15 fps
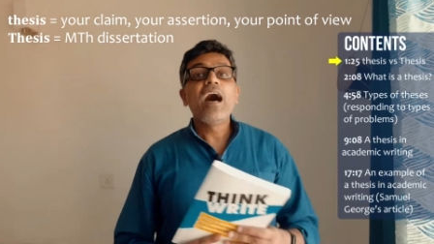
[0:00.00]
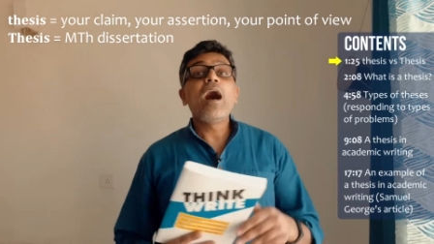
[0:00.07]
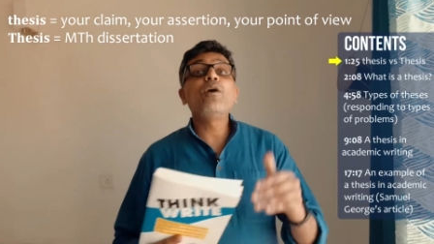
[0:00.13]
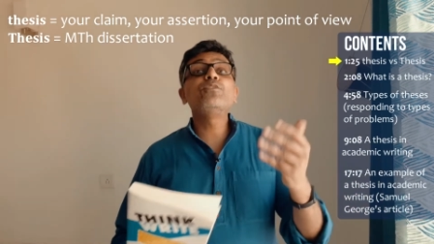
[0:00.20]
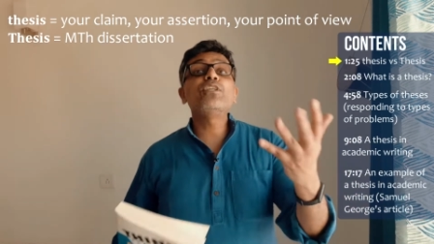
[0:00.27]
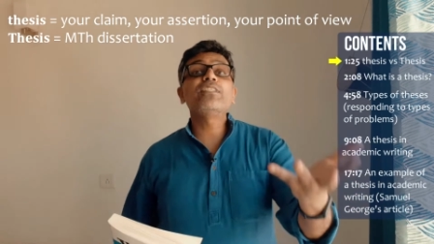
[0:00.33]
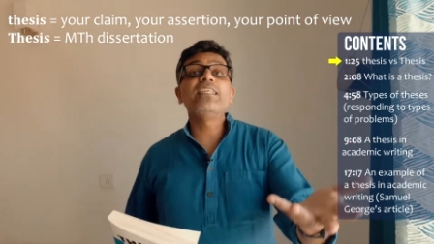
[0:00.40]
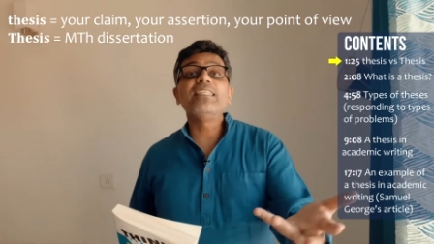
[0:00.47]

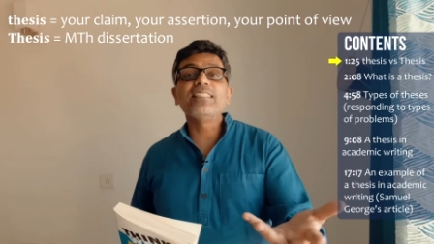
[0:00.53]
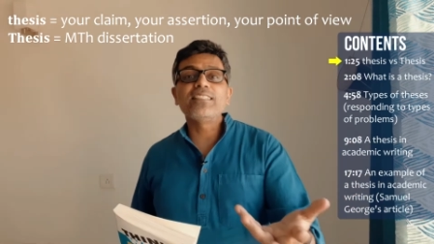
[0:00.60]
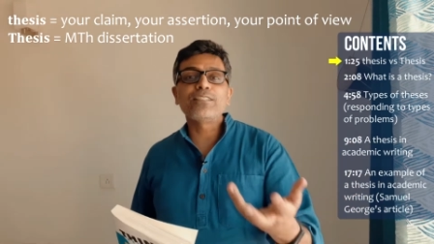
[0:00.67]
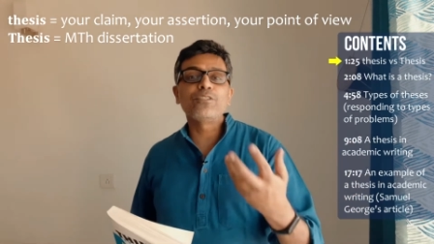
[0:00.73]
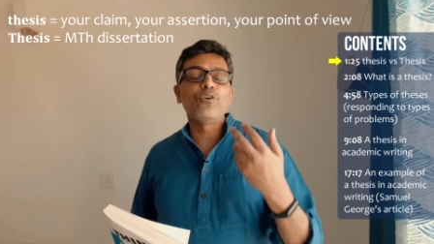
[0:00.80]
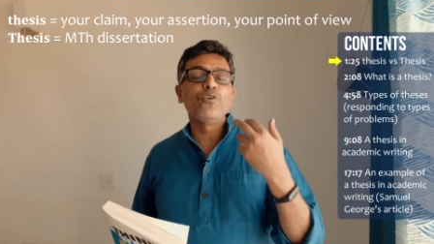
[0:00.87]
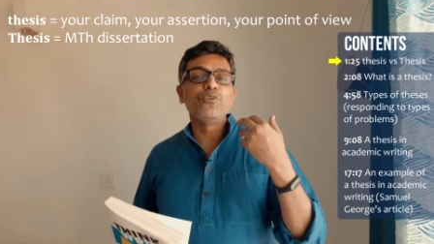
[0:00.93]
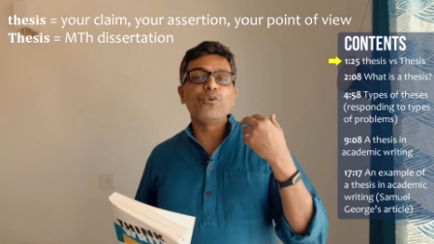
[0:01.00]
How's your thesis
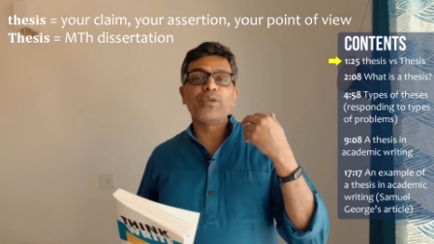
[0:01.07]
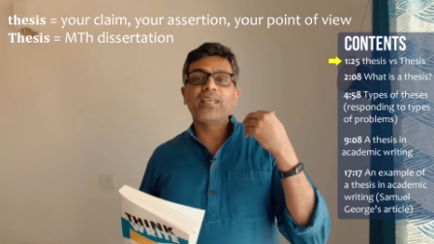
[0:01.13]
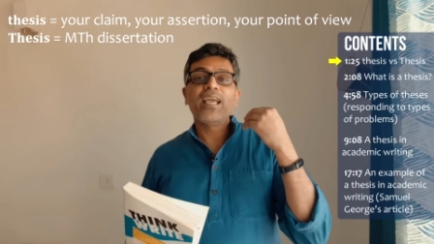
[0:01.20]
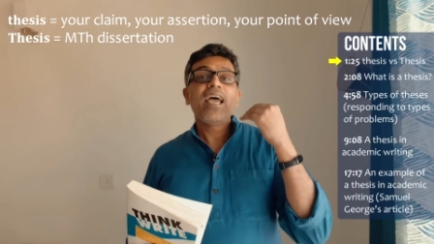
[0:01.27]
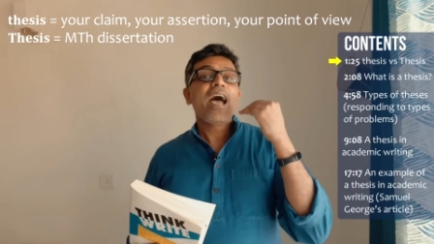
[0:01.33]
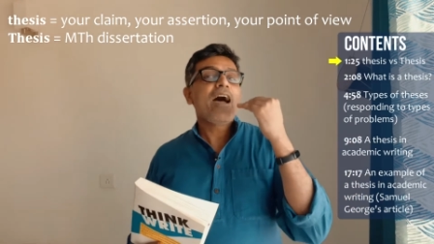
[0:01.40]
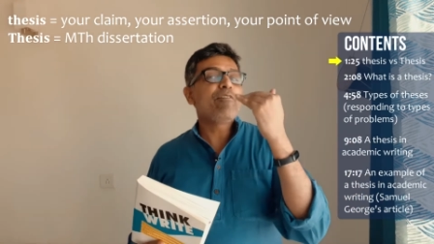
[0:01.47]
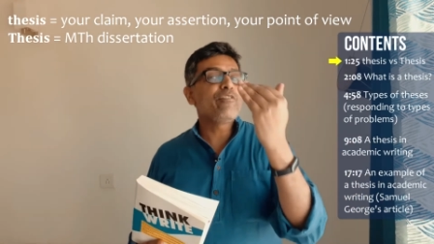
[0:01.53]

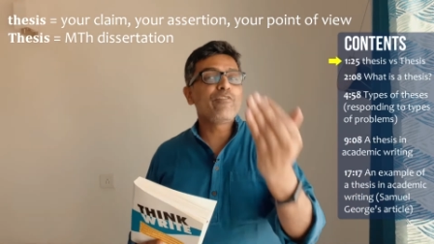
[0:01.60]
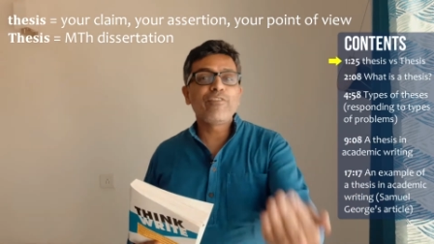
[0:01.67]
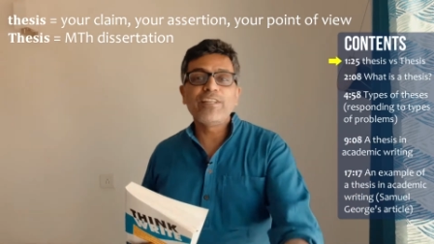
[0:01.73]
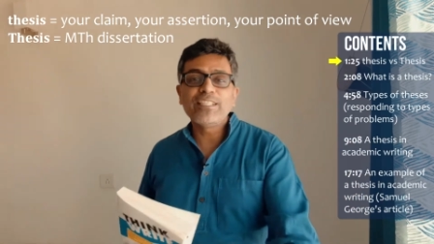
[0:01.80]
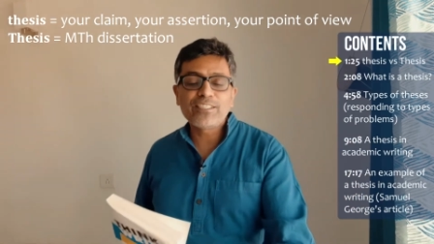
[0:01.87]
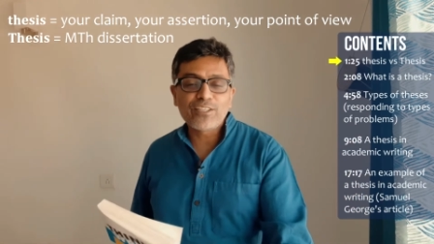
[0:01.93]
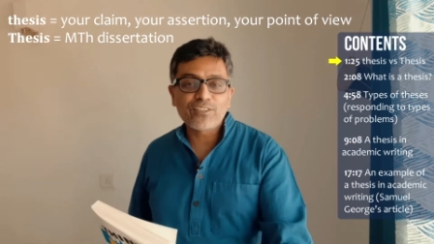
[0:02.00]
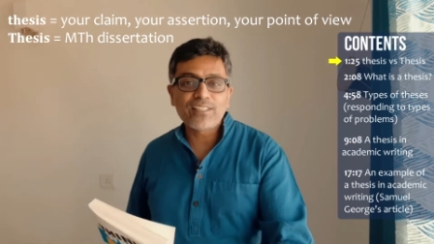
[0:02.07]
doing? Have you
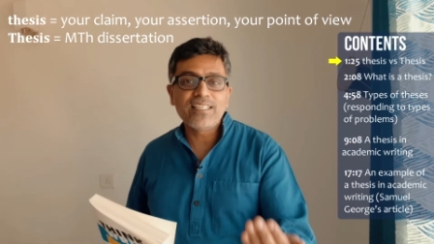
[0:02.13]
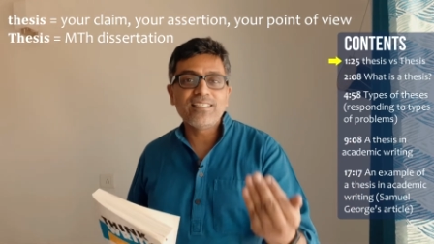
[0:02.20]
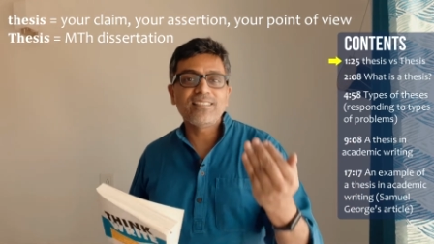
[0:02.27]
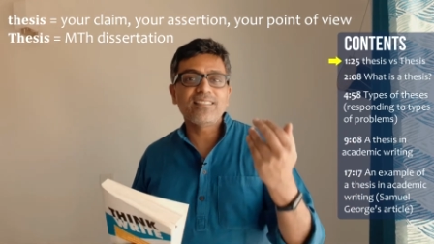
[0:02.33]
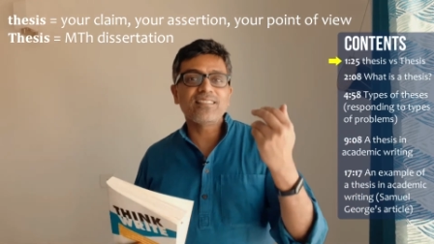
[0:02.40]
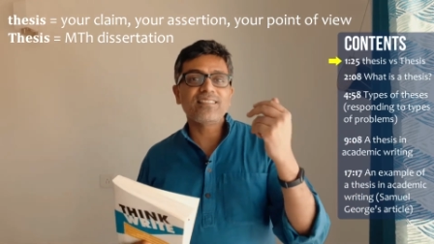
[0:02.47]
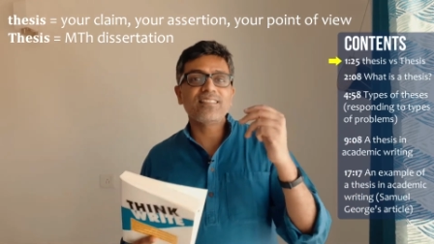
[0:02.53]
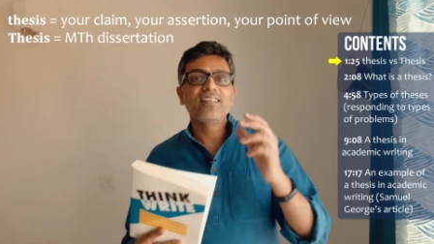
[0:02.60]
finished your
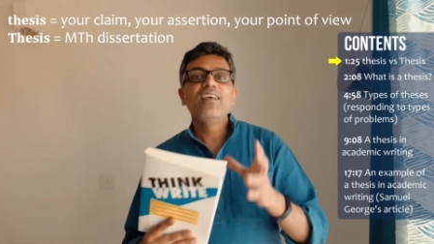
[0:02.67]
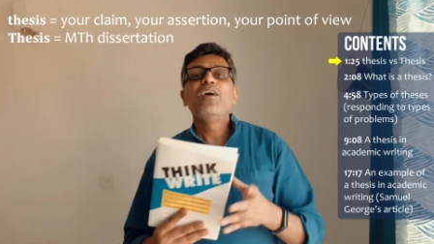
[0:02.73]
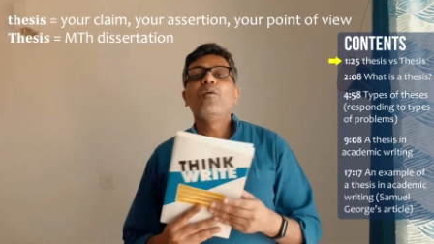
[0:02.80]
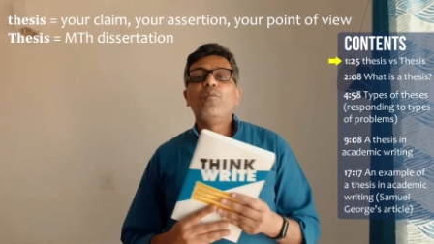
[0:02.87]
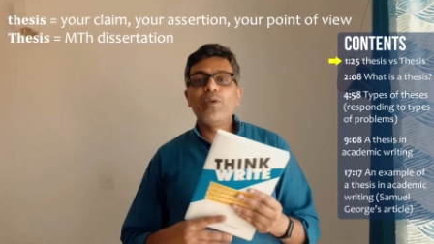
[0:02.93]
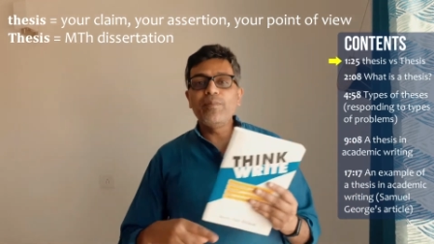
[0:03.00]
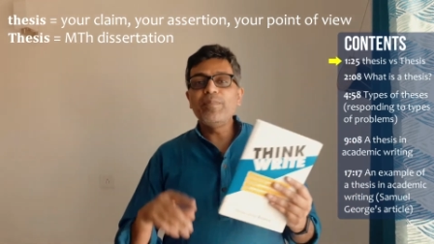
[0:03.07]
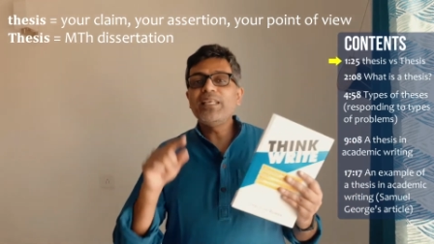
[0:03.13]
thesis?
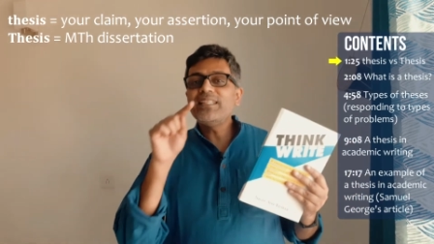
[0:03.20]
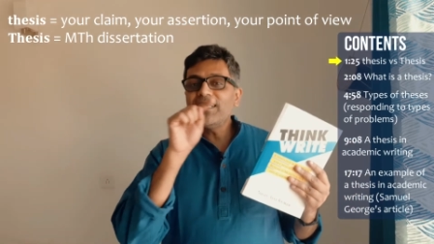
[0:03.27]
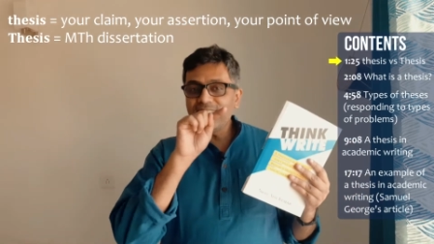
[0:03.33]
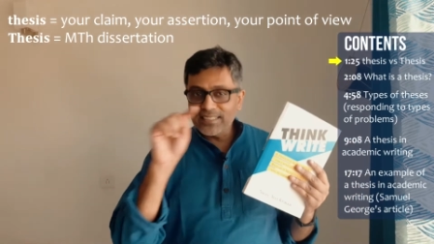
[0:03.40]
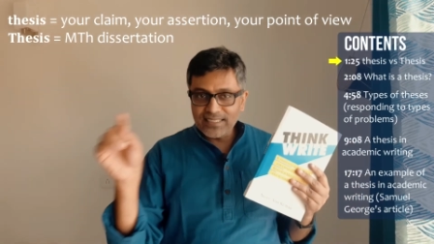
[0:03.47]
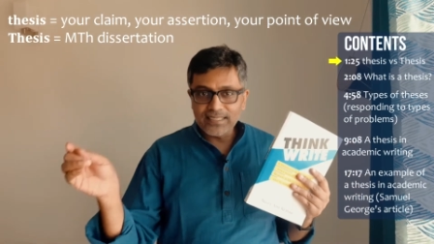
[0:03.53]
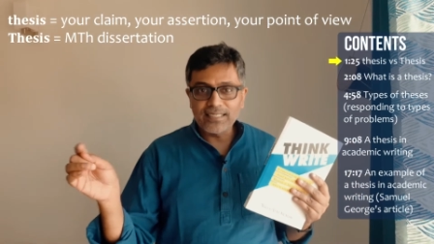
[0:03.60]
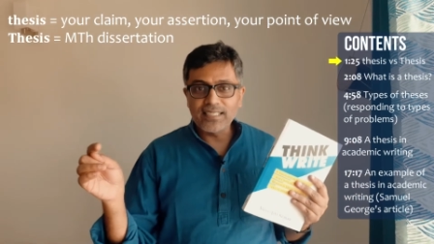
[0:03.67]
We mean the
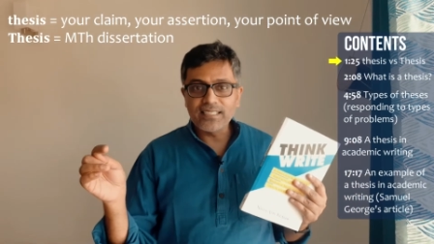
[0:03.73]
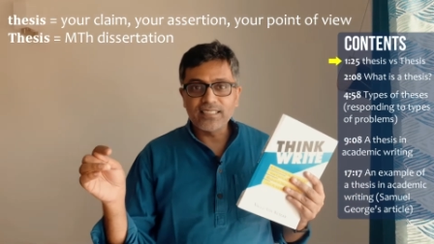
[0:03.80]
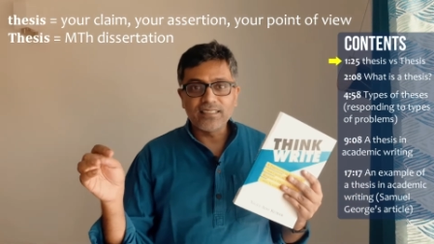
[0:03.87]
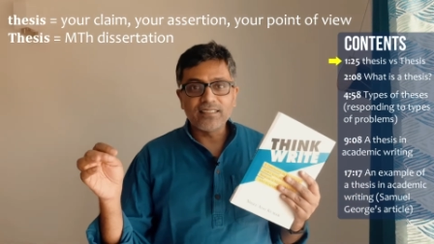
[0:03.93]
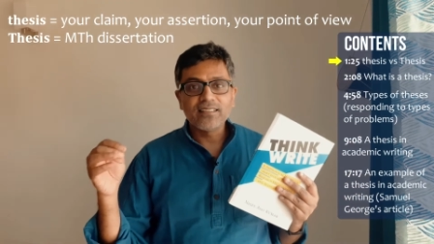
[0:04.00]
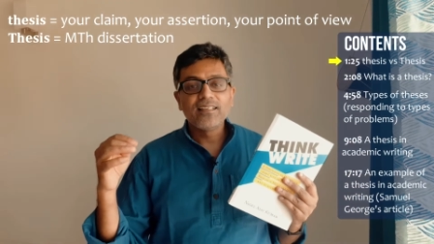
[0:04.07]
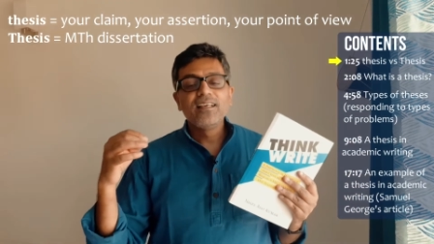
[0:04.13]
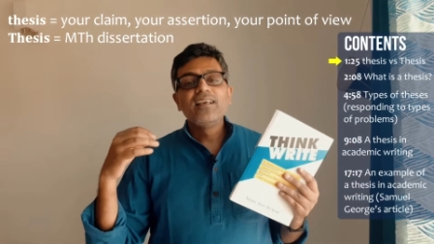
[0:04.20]
dissertation.